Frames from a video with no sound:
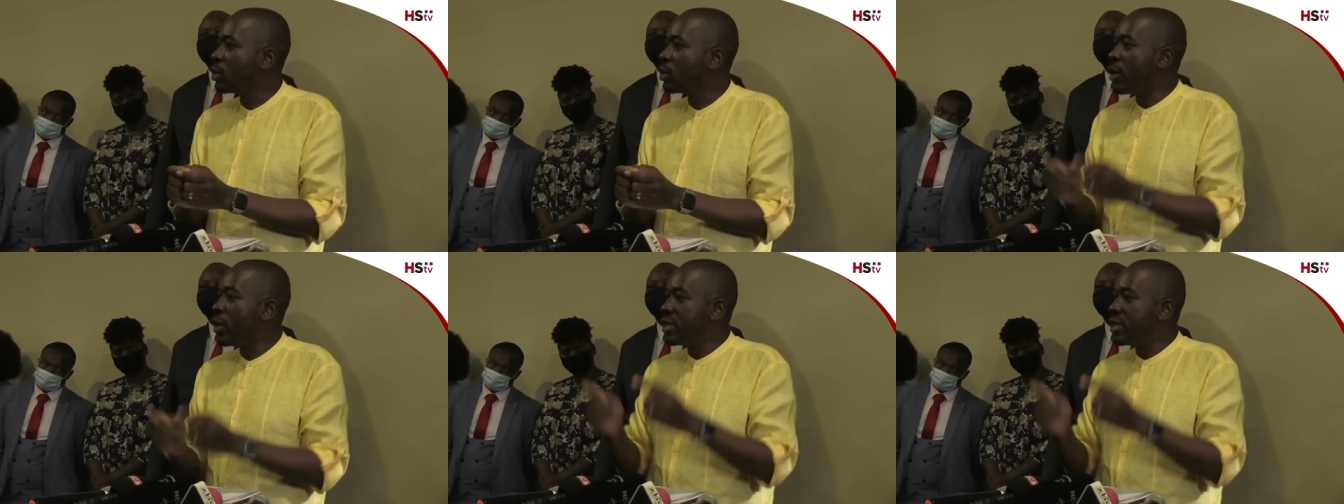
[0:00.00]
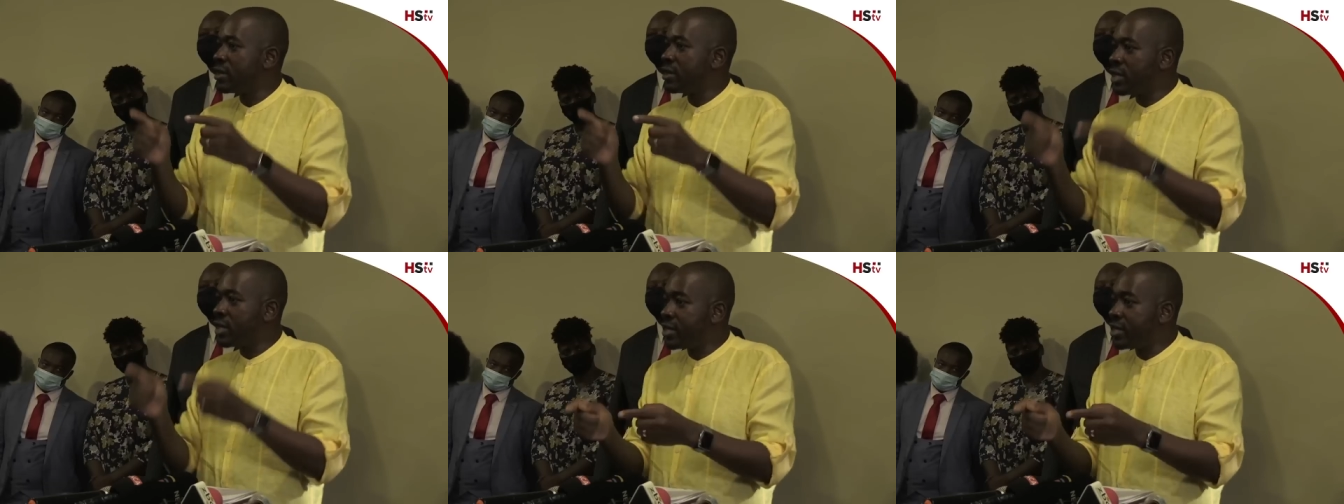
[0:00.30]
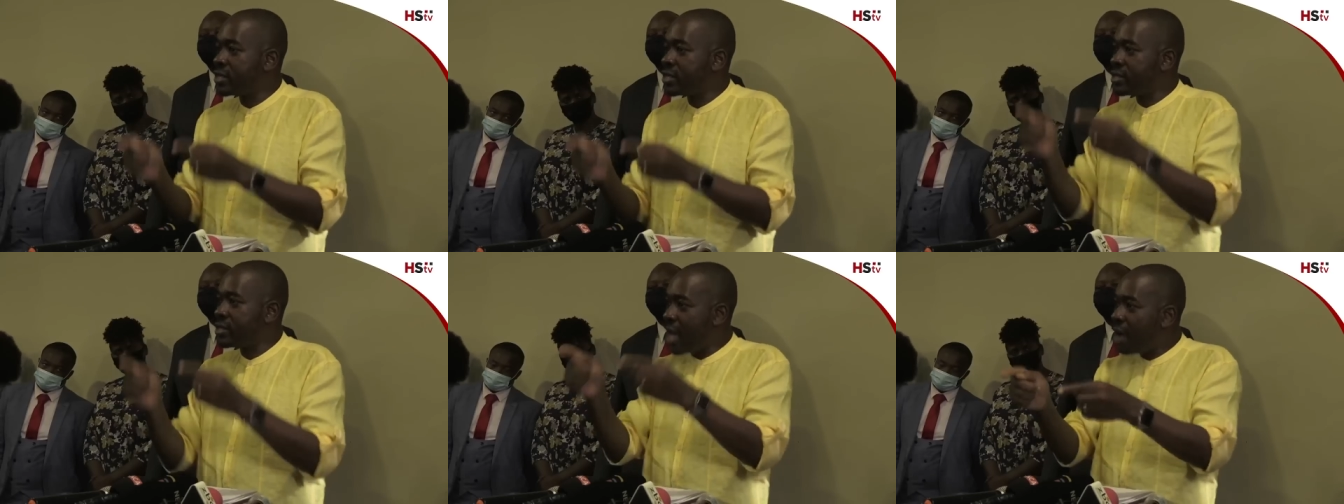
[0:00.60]
When
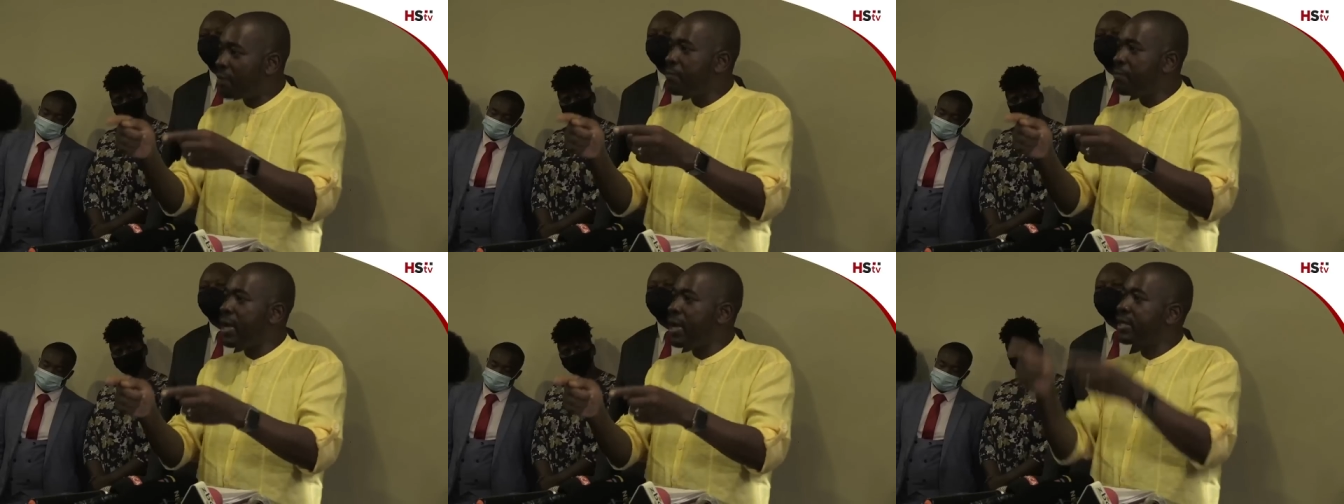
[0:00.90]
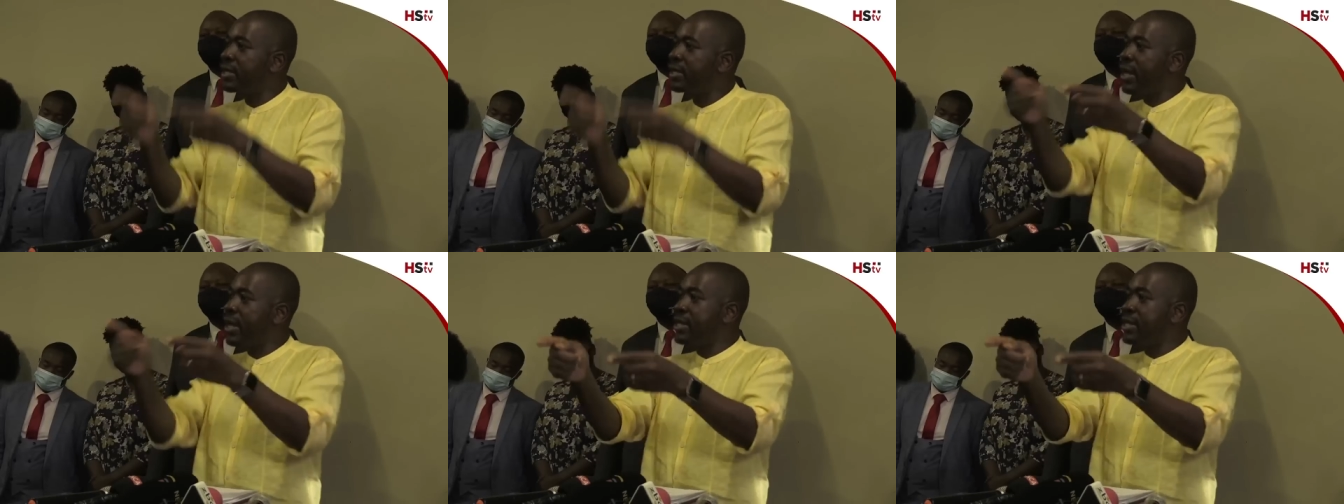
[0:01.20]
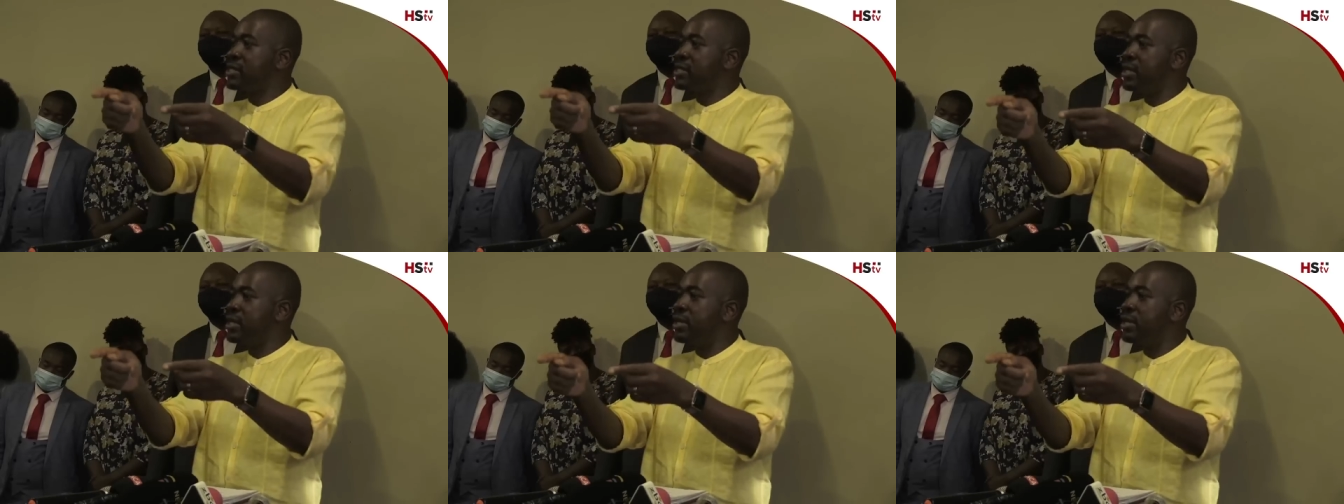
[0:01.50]
this young man
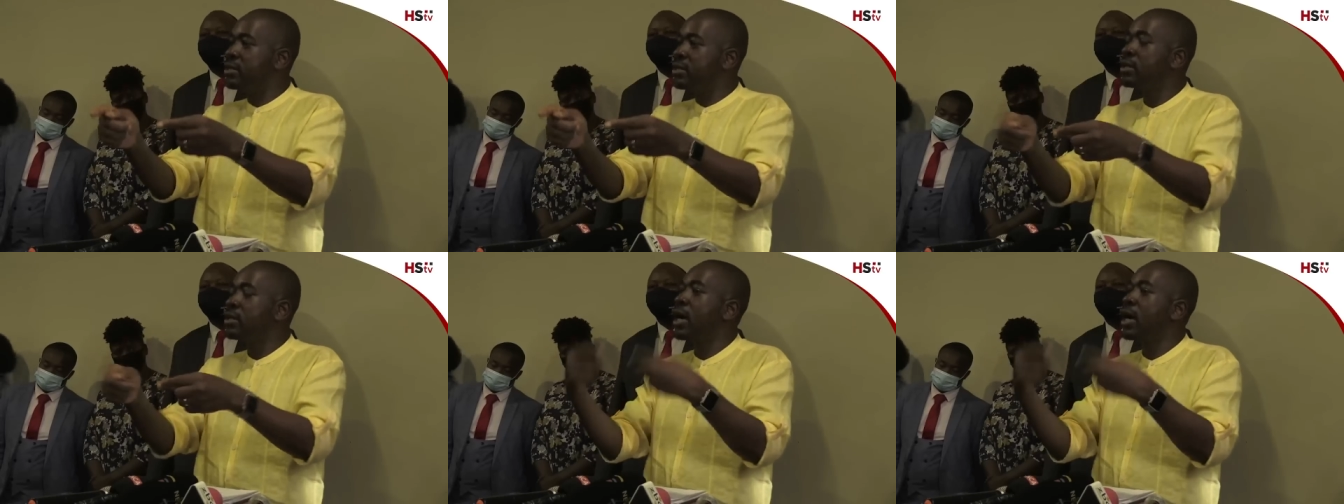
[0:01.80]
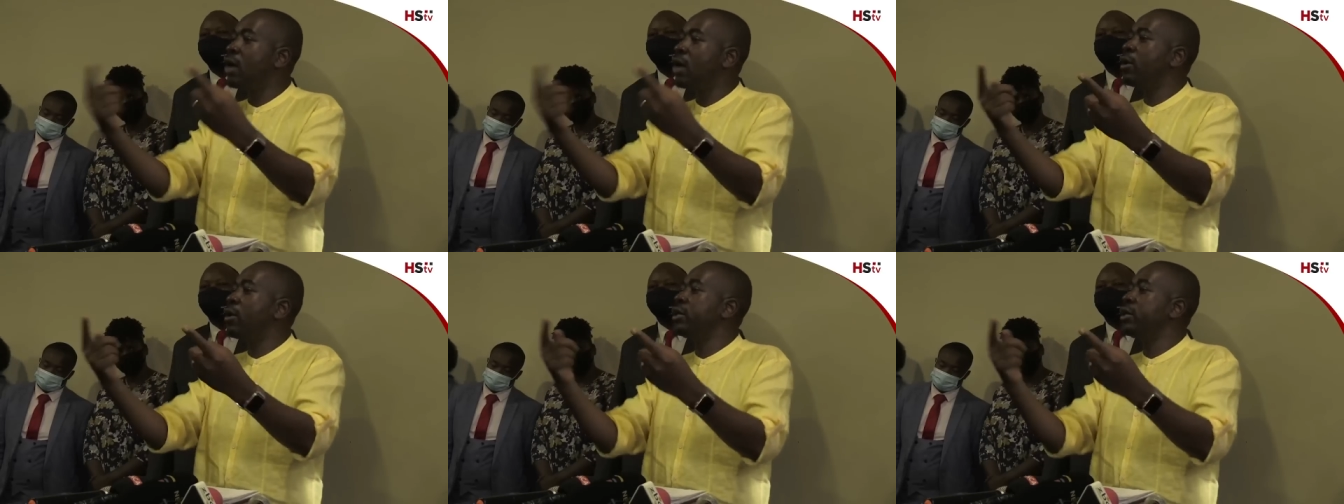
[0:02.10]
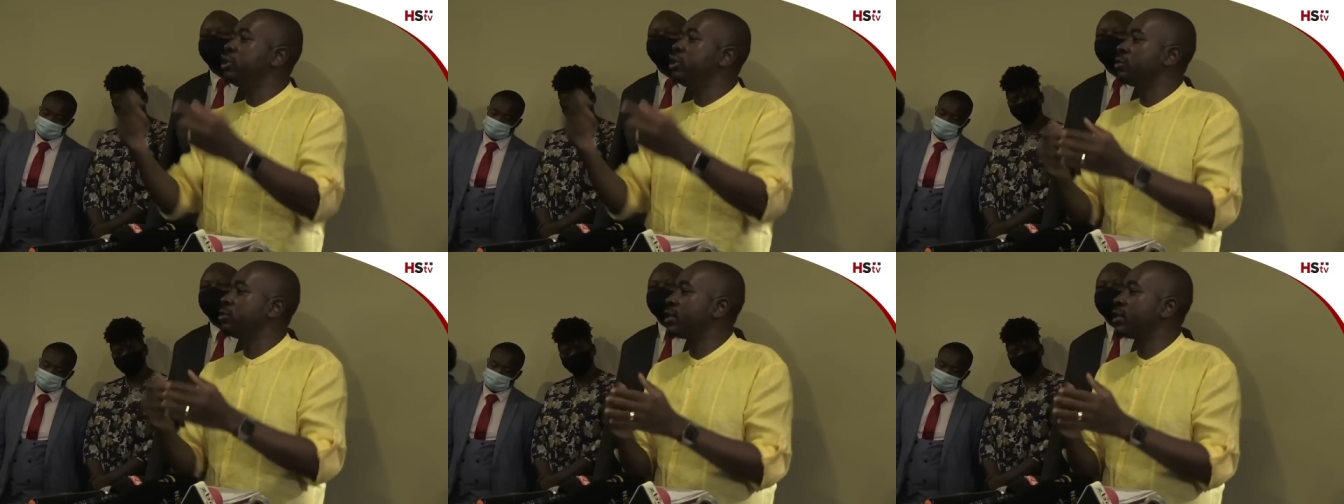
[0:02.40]
gets in, our
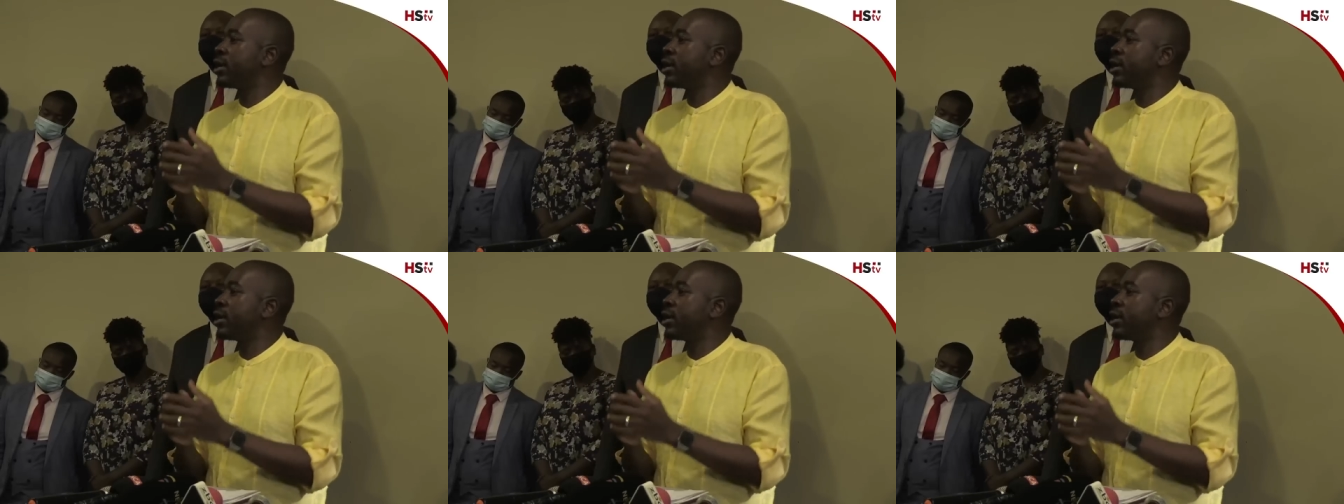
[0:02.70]
issues